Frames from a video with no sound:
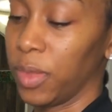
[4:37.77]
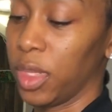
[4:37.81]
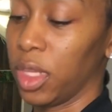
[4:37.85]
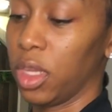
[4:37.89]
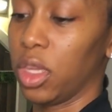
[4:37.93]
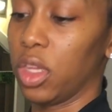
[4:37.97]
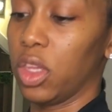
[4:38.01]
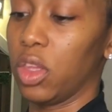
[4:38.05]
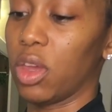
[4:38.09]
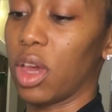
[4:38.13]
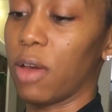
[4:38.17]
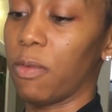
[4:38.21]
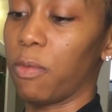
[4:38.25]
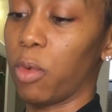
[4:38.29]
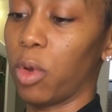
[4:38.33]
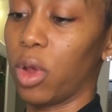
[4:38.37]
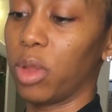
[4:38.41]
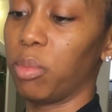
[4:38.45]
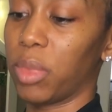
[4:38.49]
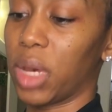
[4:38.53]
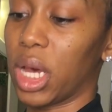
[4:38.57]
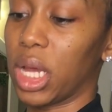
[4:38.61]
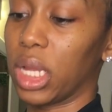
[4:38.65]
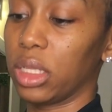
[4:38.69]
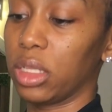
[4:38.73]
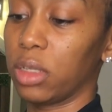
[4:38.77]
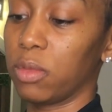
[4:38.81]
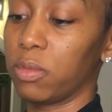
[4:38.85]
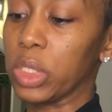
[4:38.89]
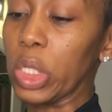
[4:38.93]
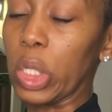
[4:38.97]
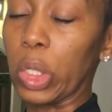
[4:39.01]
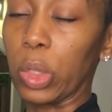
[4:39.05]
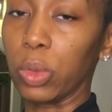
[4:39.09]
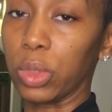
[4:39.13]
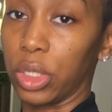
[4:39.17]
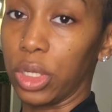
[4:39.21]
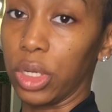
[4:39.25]
You have 1 bottle of
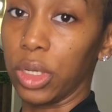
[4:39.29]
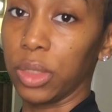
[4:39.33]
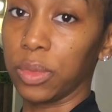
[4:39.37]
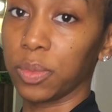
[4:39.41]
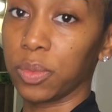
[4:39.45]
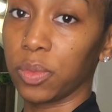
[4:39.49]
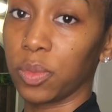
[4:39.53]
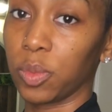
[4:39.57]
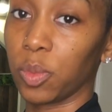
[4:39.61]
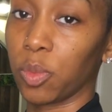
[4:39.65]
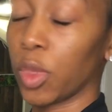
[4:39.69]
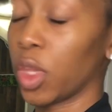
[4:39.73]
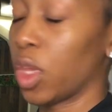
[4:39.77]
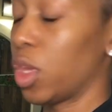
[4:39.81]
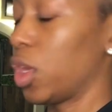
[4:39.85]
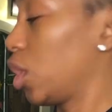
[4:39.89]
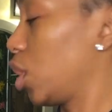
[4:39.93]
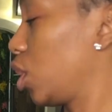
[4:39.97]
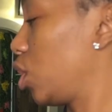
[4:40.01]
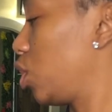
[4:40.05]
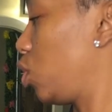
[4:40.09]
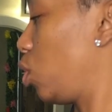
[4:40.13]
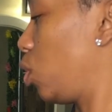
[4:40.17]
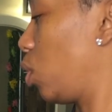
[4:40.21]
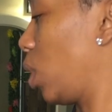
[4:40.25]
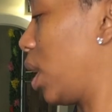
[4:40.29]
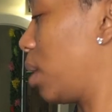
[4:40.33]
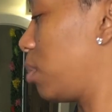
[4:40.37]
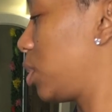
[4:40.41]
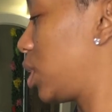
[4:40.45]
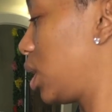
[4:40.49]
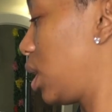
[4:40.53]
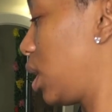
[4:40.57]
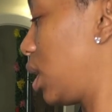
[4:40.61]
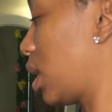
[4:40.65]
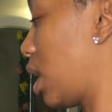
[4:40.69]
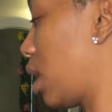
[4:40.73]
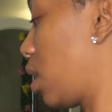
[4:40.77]
toner. You empty
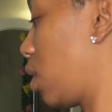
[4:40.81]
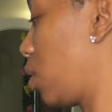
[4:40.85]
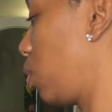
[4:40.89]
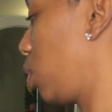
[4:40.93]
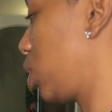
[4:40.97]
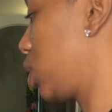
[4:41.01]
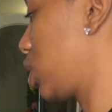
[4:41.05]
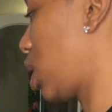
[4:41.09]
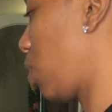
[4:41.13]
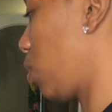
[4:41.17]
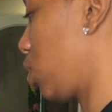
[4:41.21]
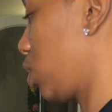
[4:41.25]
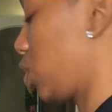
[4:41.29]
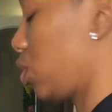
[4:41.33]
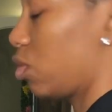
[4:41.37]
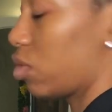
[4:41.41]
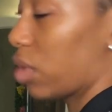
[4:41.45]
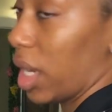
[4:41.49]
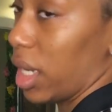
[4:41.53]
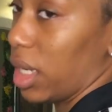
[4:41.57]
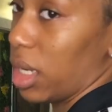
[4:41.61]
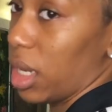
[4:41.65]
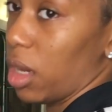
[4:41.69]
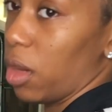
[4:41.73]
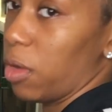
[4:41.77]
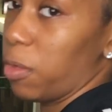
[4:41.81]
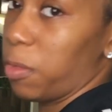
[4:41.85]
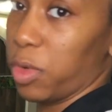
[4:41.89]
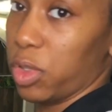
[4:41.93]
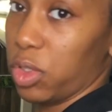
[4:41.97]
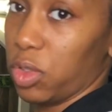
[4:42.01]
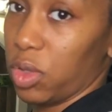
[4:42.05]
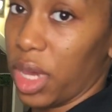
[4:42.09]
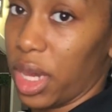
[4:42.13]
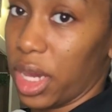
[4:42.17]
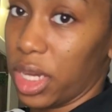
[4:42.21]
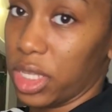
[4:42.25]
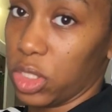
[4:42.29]
it out, which I will do right now for you
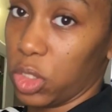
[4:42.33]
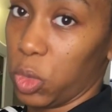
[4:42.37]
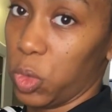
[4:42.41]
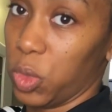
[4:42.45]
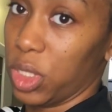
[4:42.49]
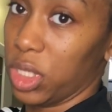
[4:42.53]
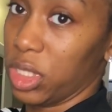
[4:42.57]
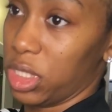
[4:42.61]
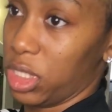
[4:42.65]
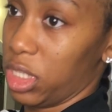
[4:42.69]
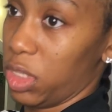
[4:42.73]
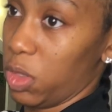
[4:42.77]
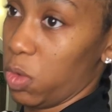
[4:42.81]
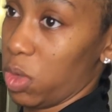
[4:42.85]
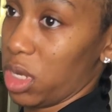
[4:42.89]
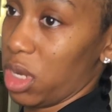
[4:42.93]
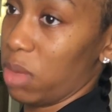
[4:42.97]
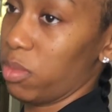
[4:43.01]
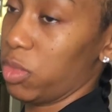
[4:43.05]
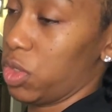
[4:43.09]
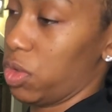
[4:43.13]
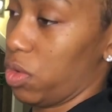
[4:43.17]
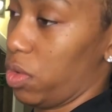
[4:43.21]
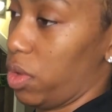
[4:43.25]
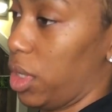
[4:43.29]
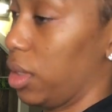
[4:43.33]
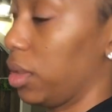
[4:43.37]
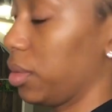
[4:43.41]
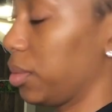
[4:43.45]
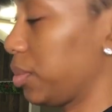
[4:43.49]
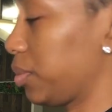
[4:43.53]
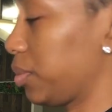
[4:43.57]
guys so you can see what I'm doing.